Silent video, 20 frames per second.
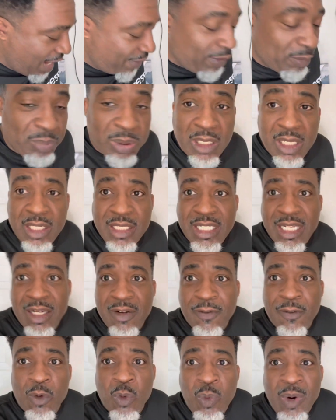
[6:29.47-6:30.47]
it plugged in
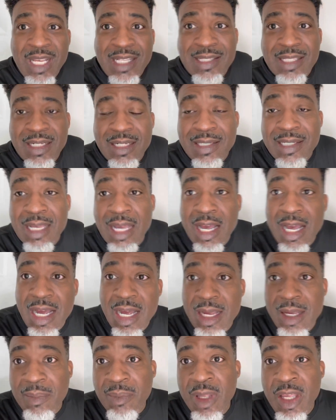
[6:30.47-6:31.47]
for weeks at a
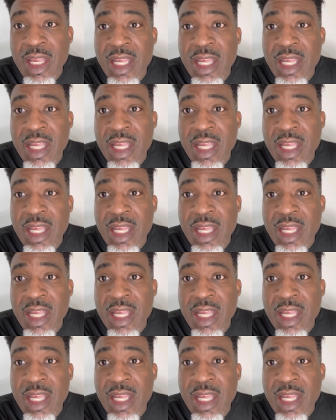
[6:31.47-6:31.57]
time